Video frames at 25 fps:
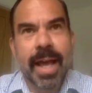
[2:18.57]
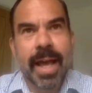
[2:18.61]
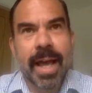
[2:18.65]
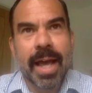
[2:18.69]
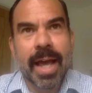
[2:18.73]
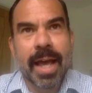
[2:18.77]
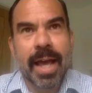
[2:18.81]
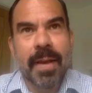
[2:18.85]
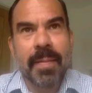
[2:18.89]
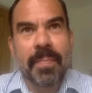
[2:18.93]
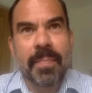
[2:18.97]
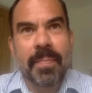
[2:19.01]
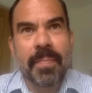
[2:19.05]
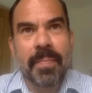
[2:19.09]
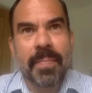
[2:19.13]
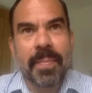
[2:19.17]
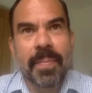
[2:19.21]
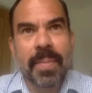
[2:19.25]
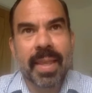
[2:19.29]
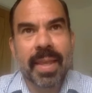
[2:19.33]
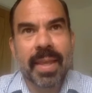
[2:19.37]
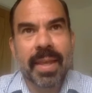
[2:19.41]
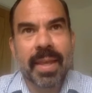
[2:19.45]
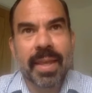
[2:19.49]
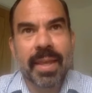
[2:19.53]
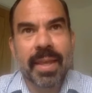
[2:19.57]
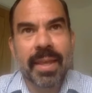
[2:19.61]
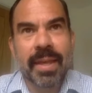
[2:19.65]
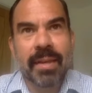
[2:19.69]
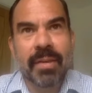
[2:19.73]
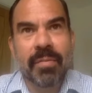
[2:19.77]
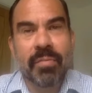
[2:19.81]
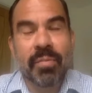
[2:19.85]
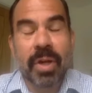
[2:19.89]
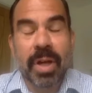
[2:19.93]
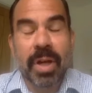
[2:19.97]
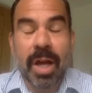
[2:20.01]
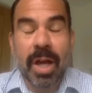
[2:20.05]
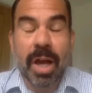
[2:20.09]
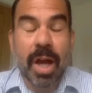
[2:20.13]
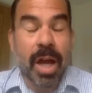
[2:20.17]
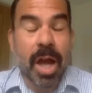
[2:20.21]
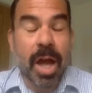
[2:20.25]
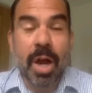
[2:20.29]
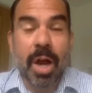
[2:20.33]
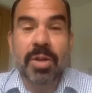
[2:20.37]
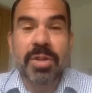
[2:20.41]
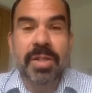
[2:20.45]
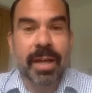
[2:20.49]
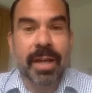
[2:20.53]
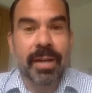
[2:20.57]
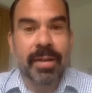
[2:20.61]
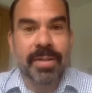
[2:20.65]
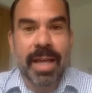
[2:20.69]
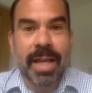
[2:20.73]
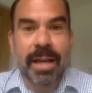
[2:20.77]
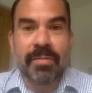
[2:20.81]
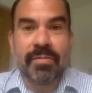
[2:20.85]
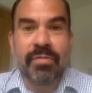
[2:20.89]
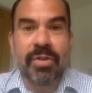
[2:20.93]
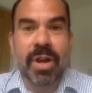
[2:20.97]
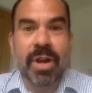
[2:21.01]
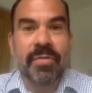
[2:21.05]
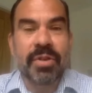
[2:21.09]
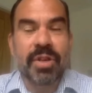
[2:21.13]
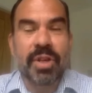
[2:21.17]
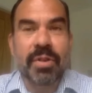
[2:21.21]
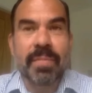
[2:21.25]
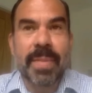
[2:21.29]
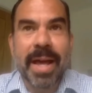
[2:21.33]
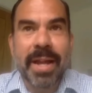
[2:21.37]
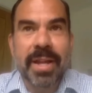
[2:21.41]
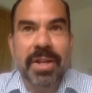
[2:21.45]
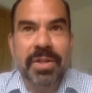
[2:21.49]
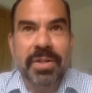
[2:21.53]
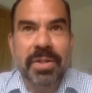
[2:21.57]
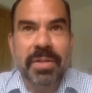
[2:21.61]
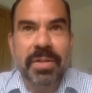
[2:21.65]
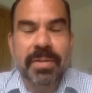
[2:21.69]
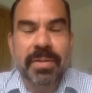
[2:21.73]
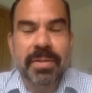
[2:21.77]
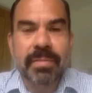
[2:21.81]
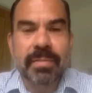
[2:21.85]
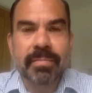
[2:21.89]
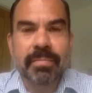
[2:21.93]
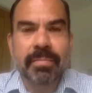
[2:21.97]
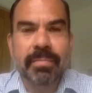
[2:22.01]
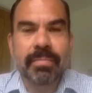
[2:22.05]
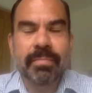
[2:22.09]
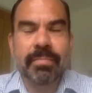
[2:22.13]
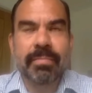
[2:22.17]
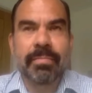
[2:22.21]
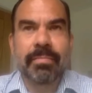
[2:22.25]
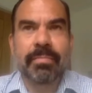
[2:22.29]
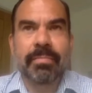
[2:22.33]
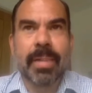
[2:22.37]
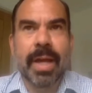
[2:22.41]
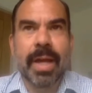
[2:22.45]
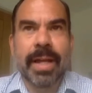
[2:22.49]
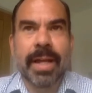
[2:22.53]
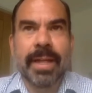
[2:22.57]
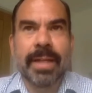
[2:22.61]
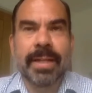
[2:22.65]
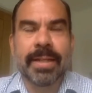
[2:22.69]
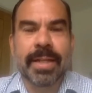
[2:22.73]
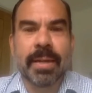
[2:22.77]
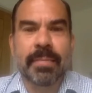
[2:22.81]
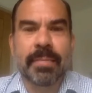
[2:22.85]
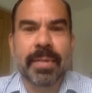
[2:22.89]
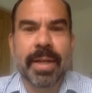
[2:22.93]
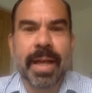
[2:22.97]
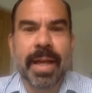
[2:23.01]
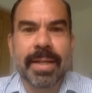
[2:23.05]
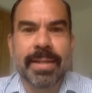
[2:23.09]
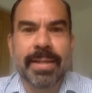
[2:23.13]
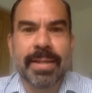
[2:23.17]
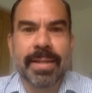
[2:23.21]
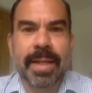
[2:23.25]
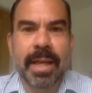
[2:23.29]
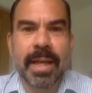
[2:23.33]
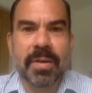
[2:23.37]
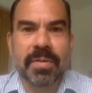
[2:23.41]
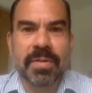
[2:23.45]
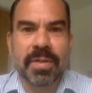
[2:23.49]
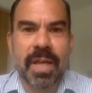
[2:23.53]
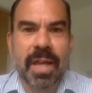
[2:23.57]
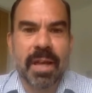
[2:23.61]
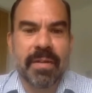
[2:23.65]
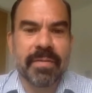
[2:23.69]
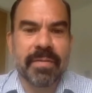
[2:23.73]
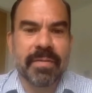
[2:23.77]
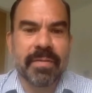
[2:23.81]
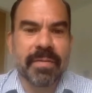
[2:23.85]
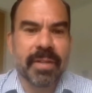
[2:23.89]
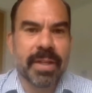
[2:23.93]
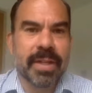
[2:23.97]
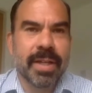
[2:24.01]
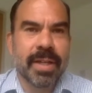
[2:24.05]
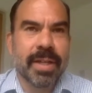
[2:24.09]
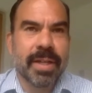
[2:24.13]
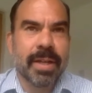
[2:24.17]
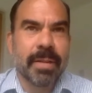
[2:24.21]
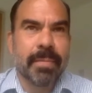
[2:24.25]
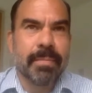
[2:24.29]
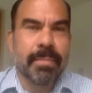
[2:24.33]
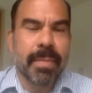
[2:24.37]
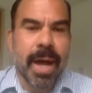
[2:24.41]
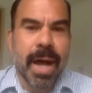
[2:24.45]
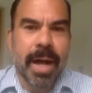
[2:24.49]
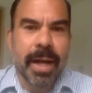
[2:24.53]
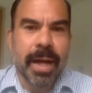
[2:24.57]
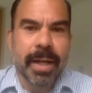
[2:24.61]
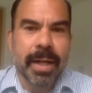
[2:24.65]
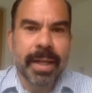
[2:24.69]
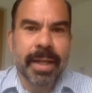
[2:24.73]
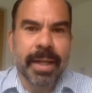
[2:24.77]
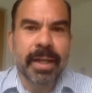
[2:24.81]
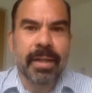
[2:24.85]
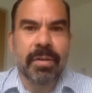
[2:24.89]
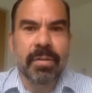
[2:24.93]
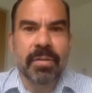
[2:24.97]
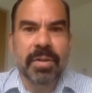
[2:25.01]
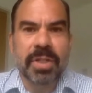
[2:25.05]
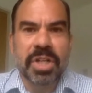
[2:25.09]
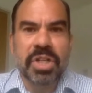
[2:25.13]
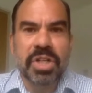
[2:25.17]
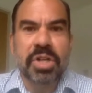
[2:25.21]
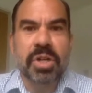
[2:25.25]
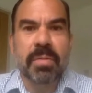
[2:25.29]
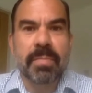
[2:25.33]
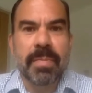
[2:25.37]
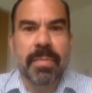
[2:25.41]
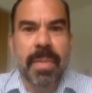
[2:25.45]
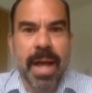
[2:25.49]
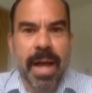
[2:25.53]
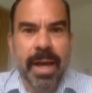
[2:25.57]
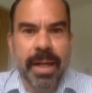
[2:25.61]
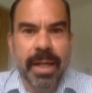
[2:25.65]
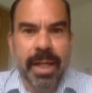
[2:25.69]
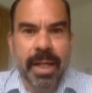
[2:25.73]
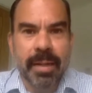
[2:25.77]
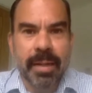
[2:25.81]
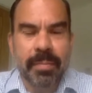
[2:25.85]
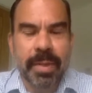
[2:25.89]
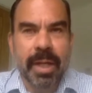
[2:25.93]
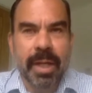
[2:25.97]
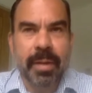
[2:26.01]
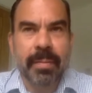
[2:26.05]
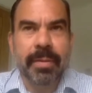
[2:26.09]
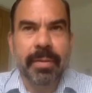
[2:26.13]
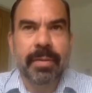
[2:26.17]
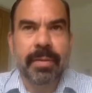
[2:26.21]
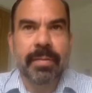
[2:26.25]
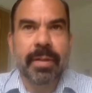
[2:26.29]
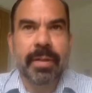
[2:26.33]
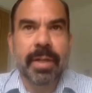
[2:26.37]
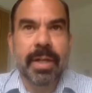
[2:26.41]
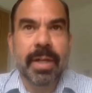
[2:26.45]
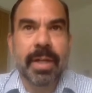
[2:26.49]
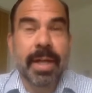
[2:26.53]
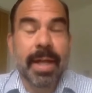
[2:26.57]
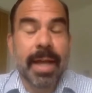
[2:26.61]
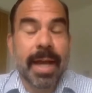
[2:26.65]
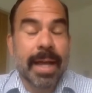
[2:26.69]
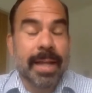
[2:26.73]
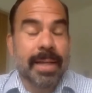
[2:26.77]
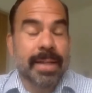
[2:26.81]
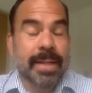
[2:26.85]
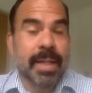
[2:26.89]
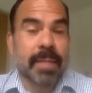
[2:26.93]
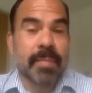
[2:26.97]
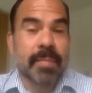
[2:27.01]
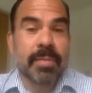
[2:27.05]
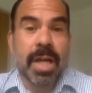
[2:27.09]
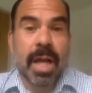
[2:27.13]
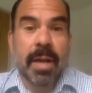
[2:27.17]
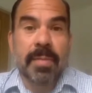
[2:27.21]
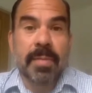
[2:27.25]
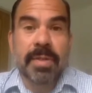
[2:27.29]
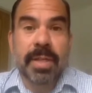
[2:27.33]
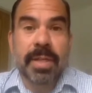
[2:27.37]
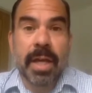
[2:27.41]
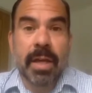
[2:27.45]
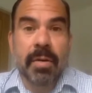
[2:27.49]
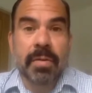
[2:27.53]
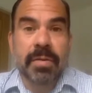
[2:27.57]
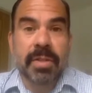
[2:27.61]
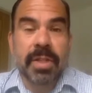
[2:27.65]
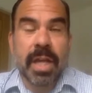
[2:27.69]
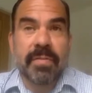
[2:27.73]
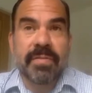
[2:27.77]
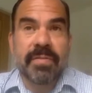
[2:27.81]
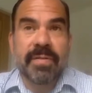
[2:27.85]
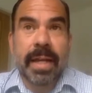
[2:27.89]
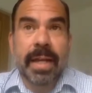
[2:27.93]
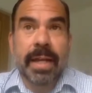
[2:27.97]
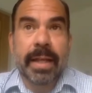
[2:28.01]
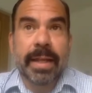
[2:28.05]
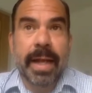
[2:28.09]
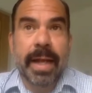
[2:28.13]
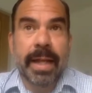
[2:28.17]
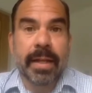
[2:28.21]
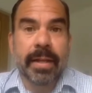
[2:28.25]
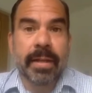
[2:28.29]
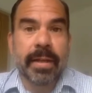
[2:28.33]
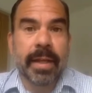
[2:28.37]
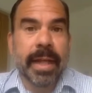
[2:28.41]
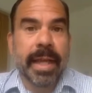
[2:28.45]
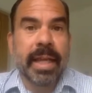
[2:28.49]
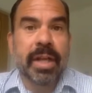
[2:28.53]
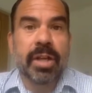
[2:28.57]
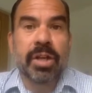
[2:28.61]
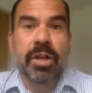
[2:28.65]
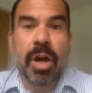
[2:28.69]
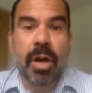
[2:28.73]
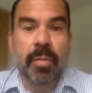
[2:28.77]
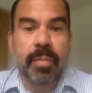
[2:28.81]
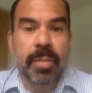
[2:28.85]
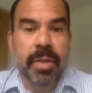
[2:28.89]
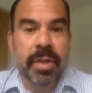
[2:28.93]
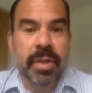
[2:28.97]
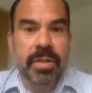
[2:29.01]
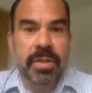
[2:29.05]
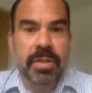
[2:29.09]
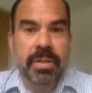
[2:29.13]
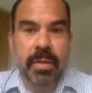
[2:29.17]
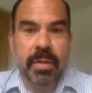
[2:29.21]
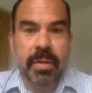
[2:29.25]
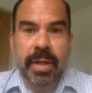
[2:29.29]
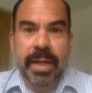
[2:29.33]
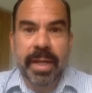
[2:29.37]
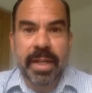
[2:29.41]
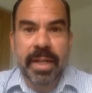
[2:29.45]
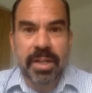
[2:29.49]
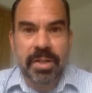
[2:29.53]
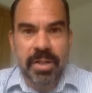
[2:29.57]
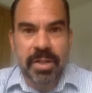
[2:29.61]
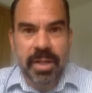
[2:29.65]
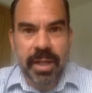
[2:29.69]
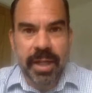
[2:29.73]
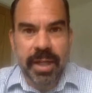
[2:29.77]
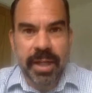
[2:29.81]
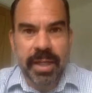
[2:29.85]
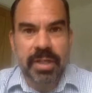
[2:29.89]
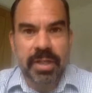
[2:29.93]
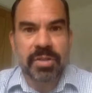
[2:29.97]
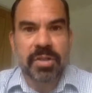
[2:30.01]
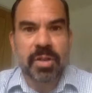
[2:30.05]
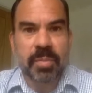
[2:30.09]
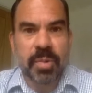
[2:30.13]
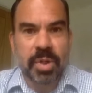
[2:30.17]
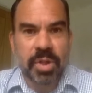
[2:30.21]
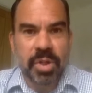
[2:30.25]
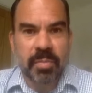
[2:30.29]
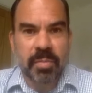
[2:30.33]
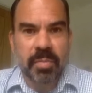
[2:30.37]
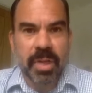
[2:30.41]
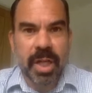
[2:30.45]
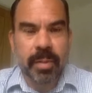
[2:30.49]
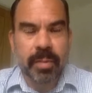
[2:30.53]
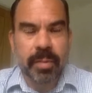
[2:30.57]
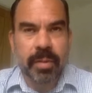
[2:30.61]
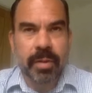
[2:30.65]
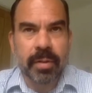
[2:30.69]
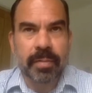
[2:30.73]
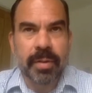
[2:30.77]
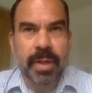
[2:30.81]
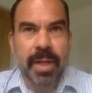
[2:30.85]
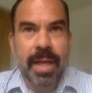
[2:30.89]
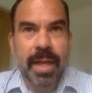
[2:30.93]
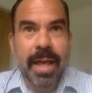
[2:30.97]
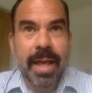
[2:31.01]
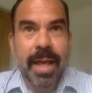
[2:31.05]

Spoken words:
Um, Hotels have revenue managers, and in some cases, they also have marketing or digital marketing people. And sometimes they also have dedicated e commerce or e distribution people.